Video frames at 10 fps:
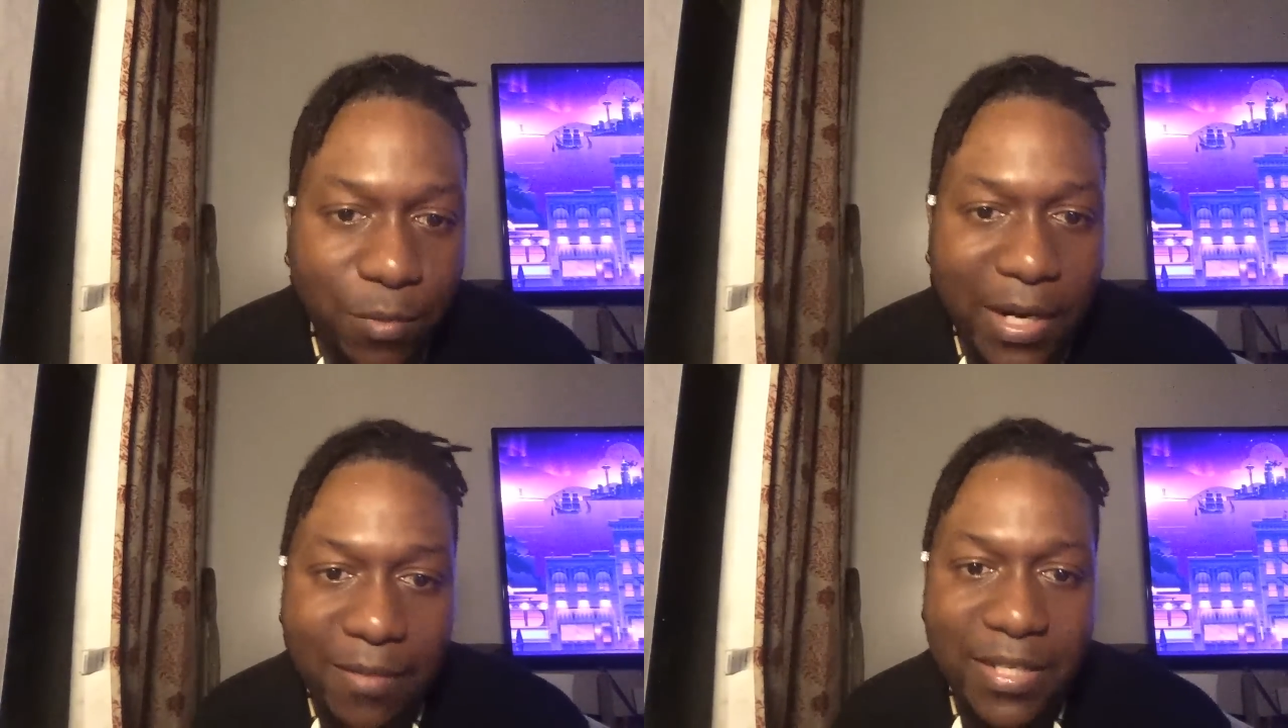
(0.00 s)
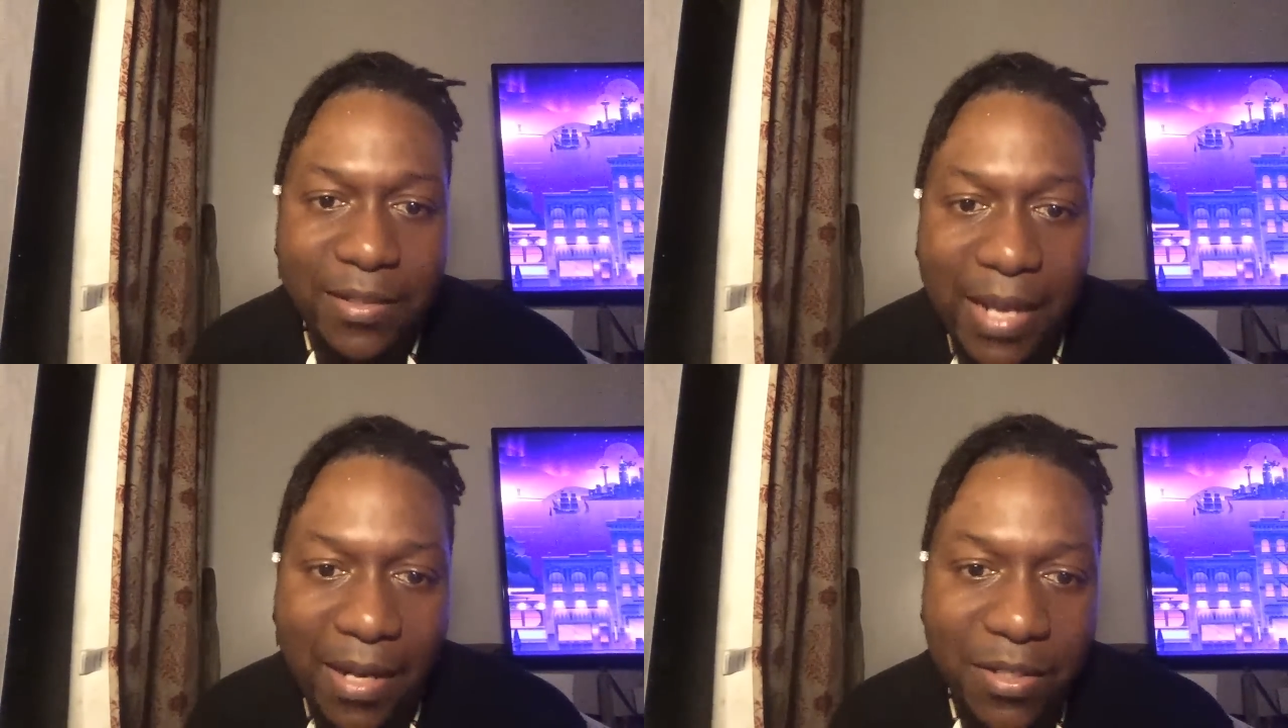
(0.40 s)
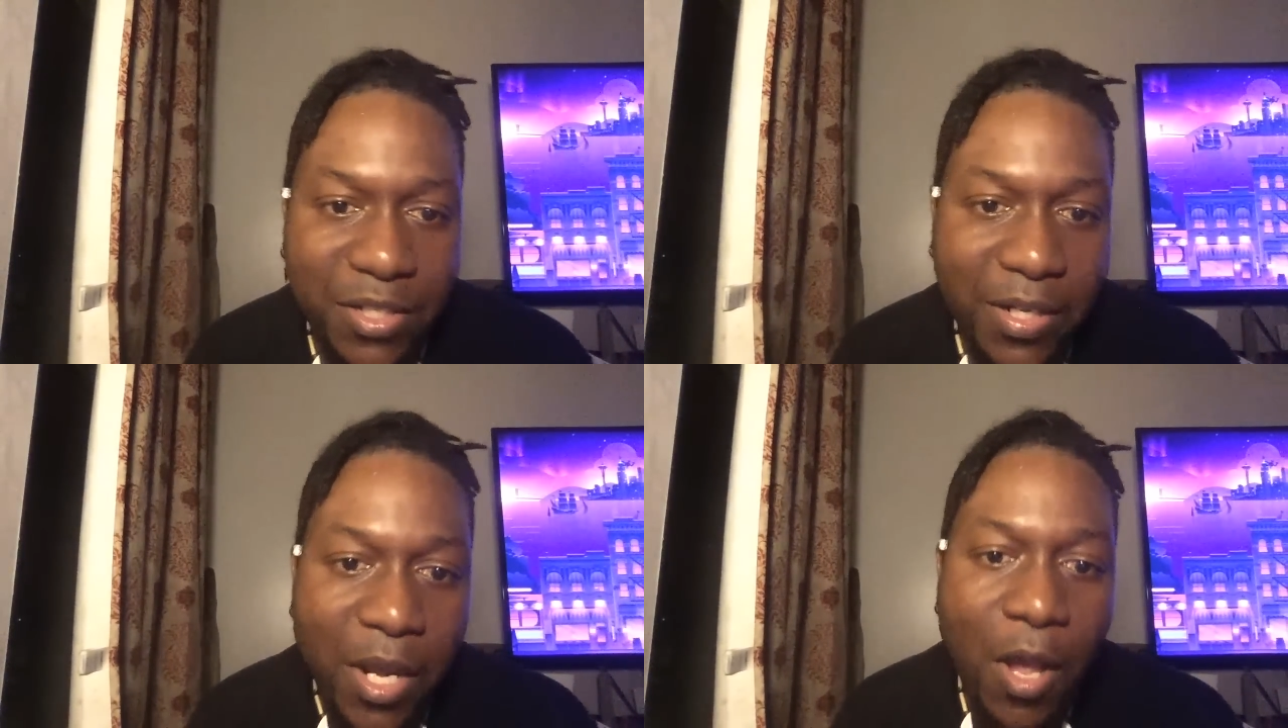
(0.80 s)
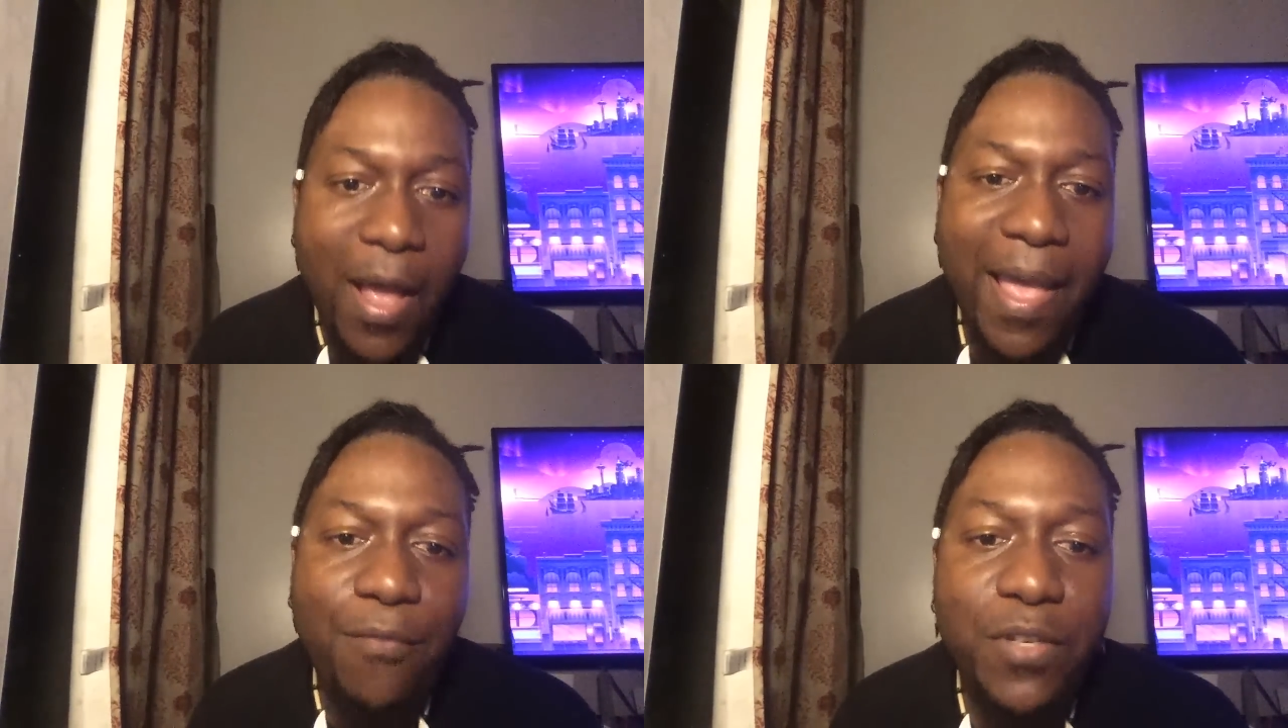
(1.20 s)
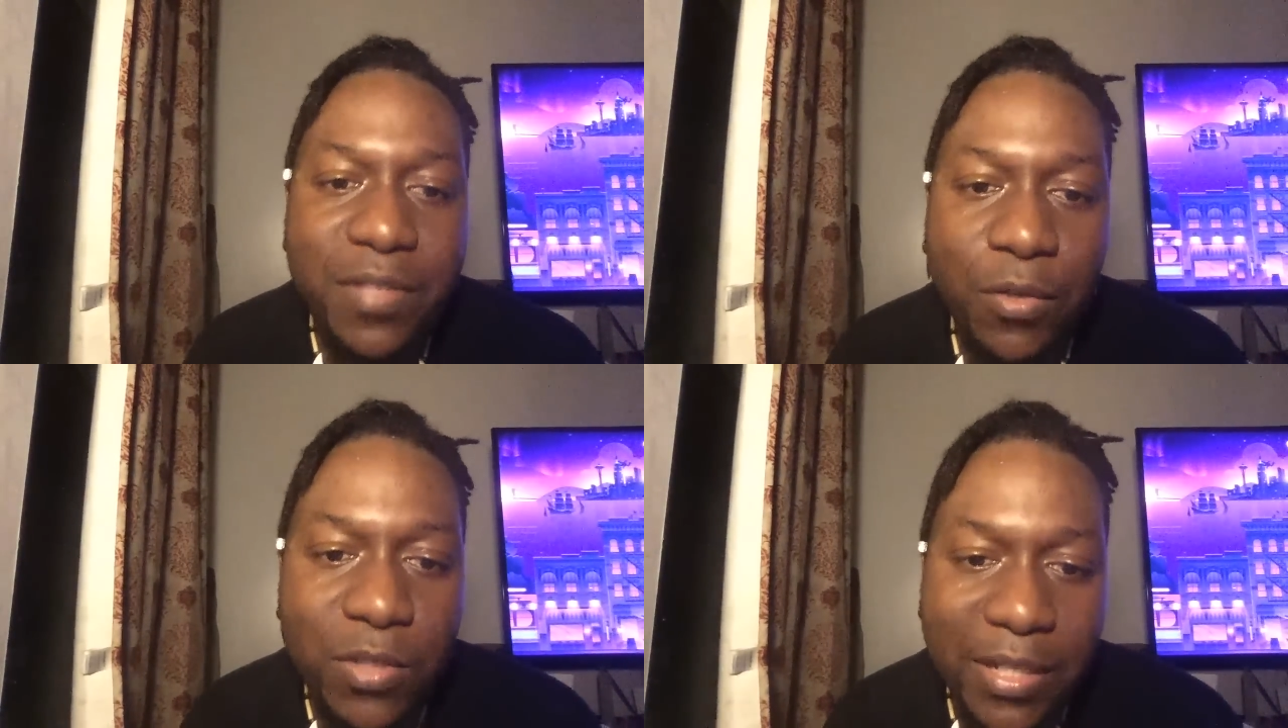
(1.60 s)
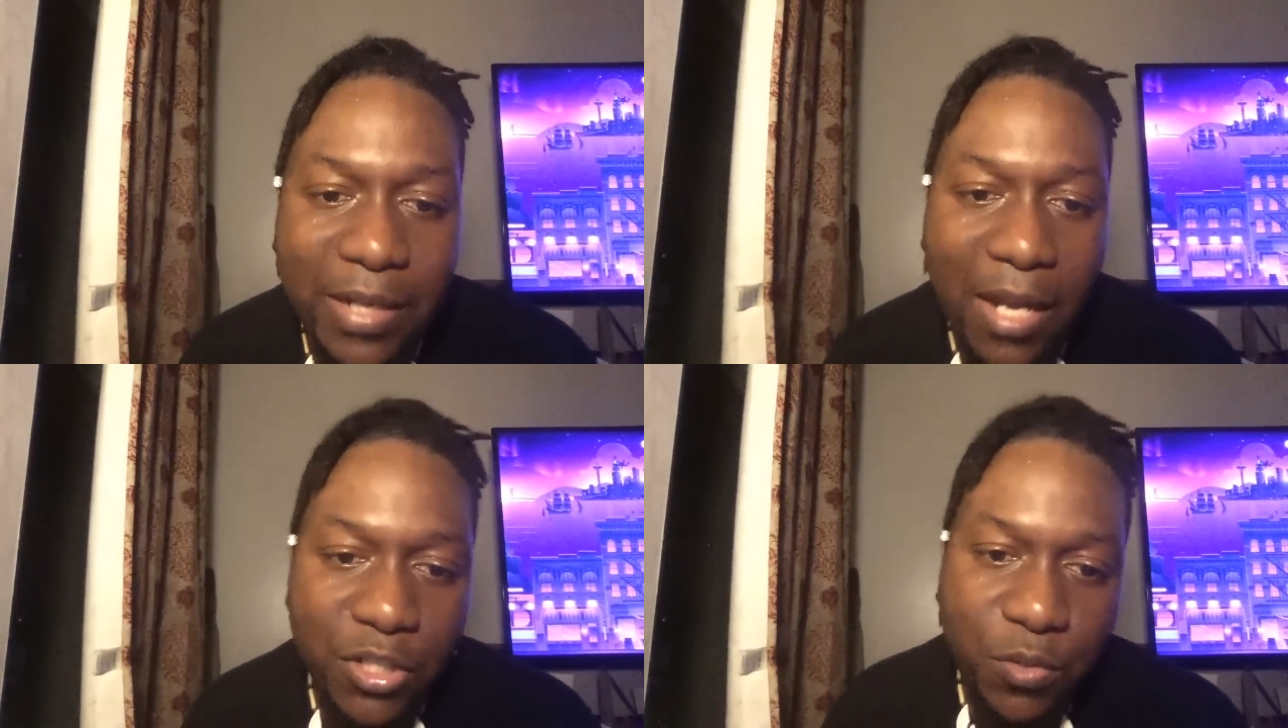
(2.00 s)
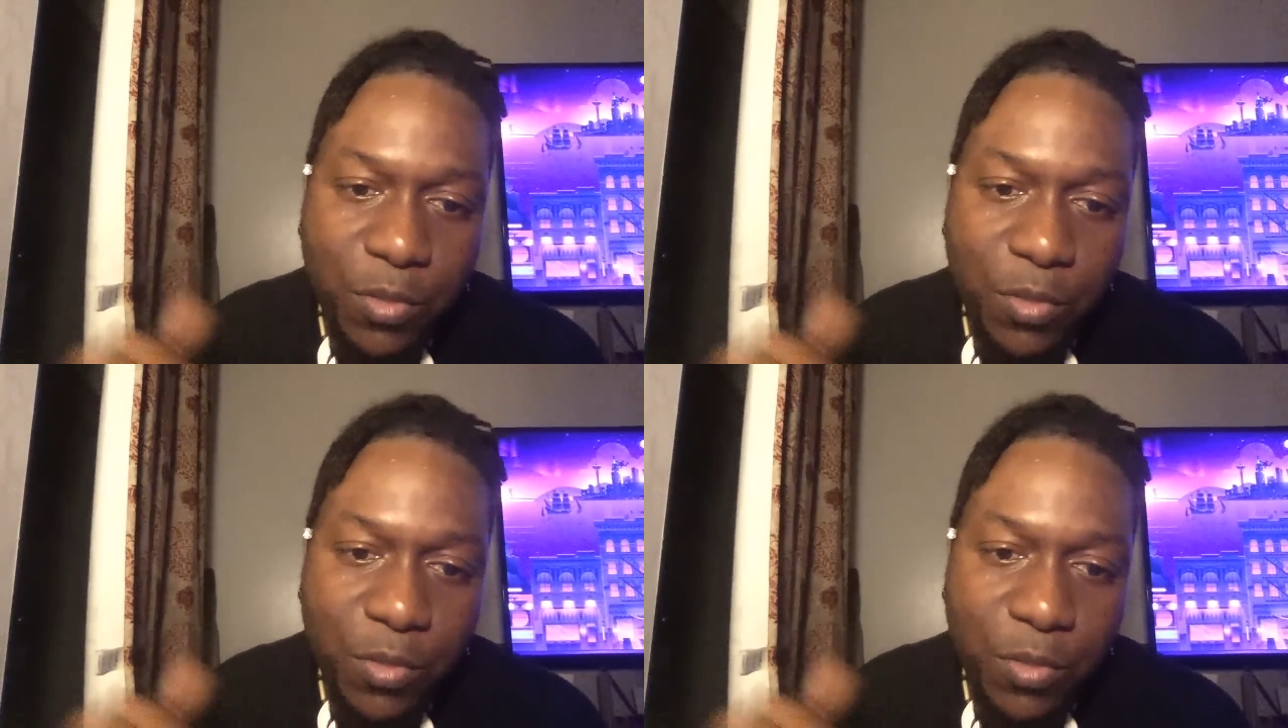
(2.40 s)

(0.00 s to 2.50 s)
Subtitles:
Without technology, every single technology